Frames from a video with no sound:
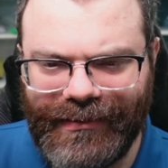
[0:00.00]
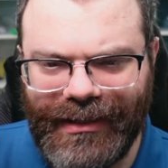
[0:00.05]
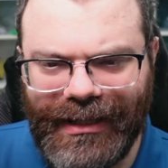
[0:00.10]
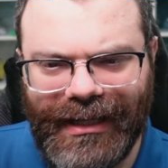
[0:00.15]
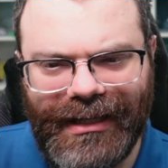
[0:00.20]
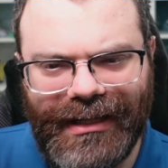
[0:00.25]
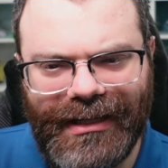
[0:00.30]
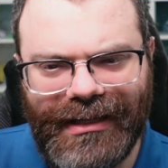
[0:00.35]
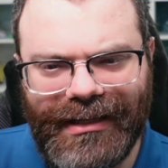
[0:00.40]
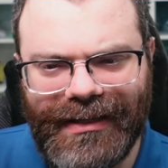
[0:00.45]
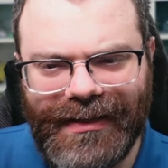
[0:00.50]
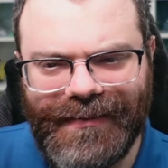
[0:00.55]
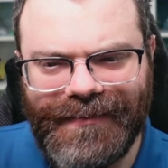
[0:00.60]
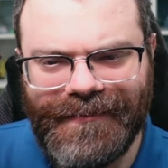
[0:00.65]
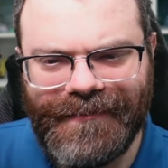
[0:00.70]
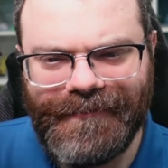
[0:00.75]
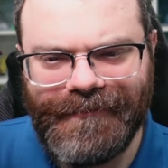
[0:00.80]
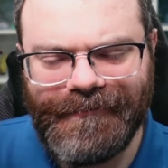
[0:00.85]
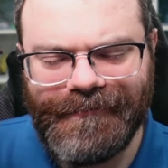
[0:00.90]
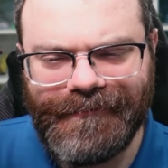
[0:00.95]

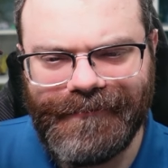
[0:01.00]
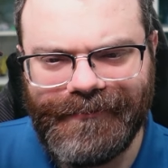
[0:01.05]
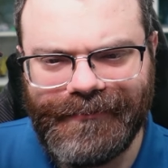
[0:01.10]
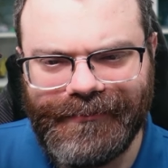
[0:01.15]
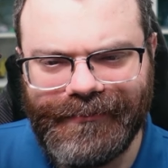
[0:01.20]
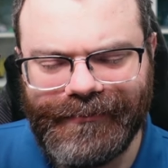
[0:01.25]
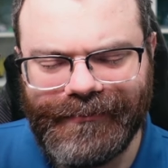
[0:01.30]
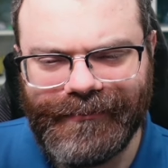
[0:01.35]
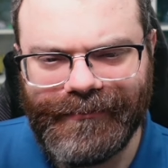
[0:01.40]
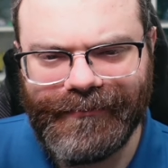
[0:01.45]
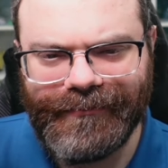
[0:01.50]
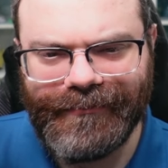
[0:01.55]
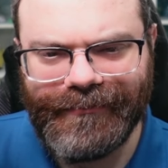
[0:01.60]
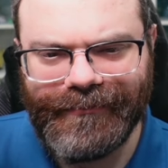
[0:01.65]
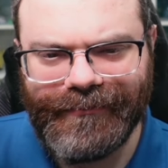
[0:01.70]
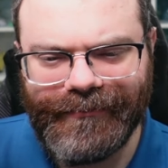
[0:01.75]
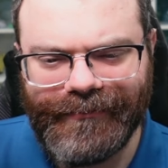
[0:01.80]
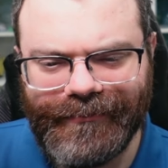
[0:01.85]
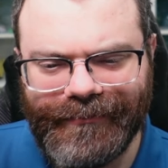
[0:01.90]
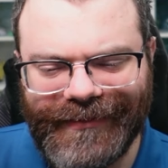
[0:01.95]
Um,
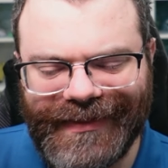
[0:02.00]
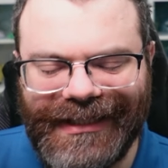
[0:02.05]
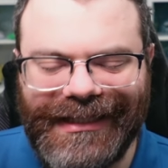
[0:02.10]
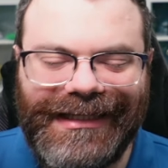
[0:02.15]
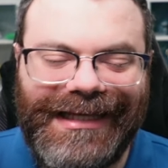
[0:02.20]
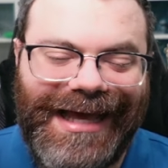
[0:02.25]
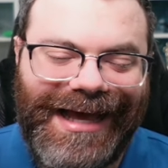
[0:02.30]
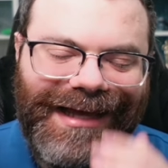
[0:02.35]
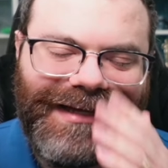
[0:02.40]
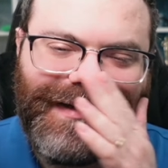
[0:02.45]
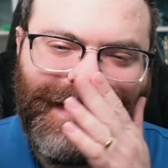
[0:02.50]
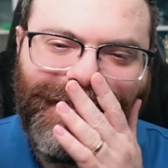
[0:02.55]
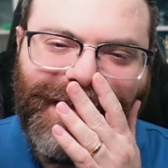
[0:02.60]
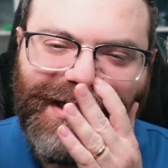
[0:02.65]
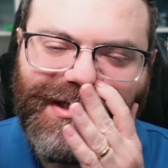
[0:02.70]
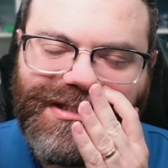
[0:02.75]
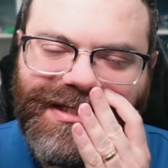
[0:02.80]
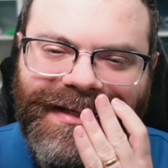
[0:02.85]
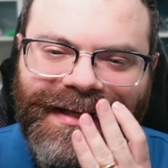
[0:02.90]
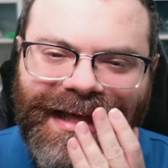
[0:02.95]
yeah, I'm
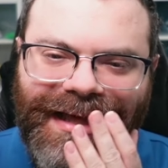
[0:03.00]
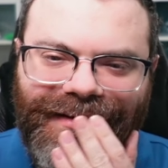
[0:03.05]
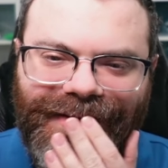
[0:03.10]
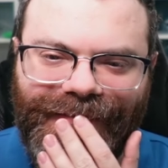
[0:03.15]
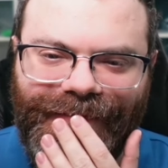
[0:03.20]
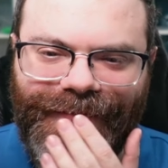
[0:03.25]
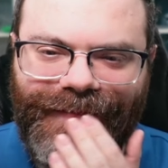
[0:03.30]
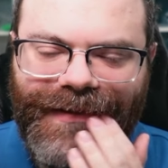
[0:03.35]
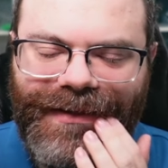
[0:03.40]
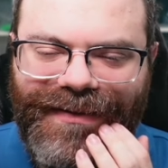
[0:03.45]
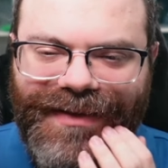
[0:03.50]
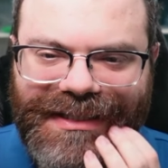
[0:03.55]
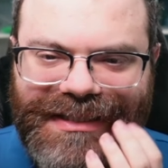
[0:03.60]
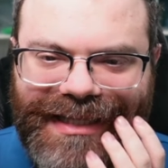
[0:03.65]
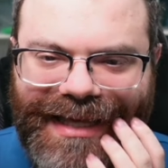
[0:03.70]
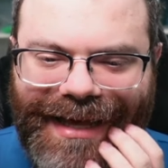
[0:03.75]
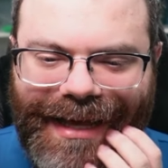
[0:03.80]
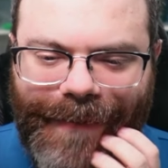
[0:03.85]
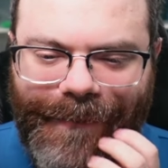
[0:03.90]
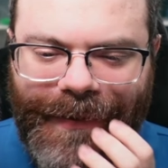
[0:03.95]
not seeing how to fill this
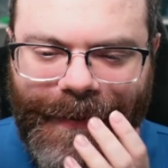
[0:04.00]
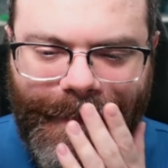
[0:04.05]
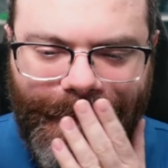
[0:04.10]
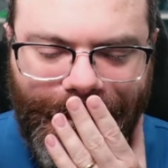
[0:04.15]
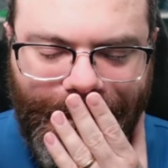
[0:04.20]
gap.